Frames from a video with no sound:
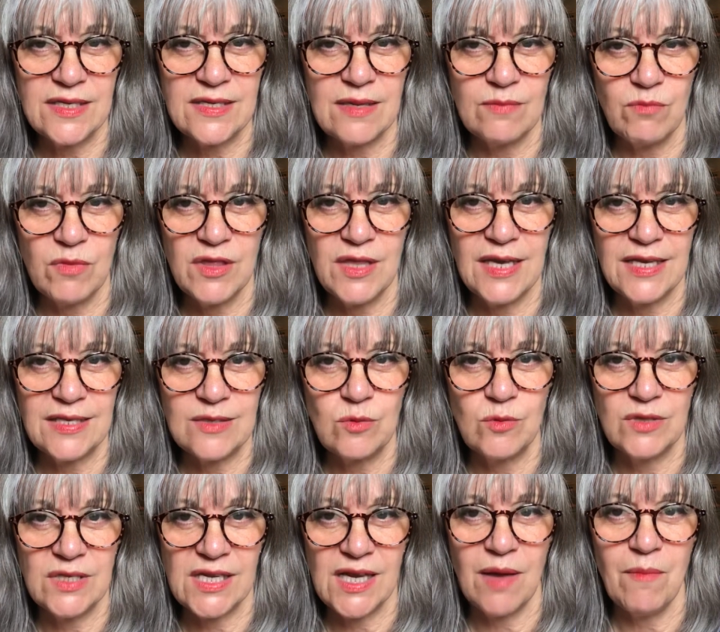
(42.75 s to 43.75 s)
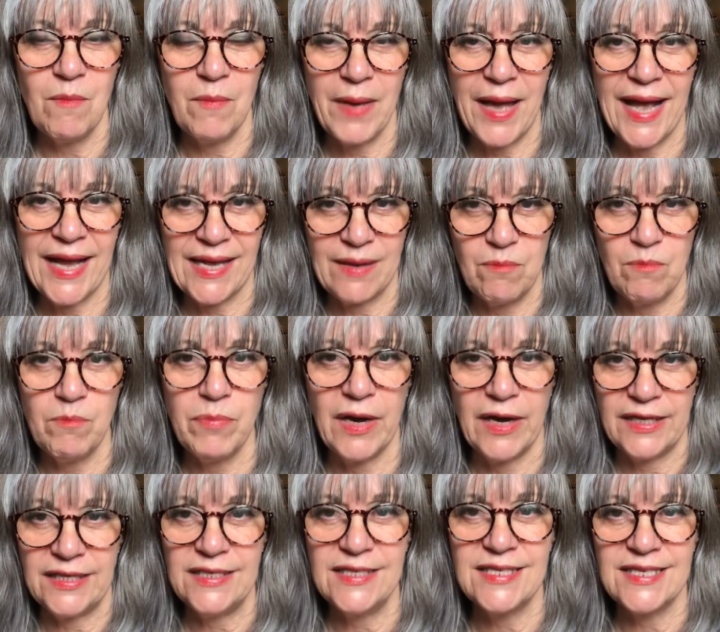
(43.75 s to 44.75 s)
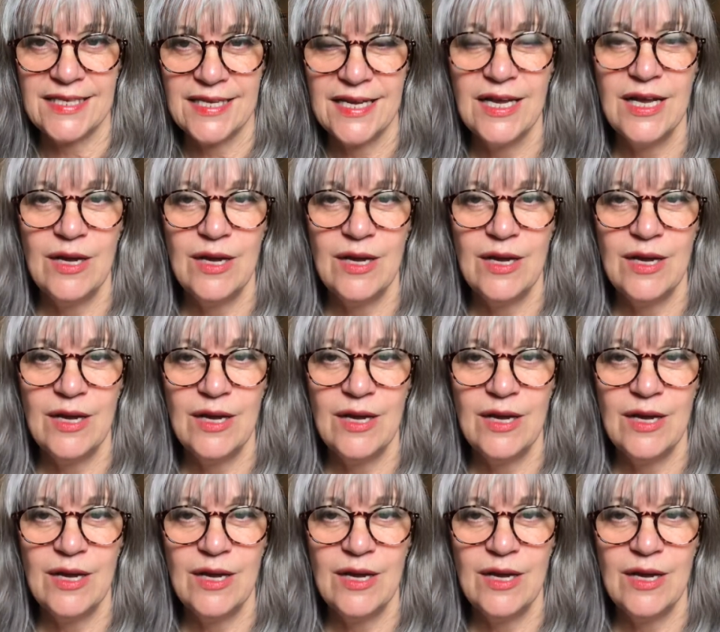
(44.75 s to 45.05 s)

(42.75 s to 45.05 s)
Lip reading: some things would come back and bite.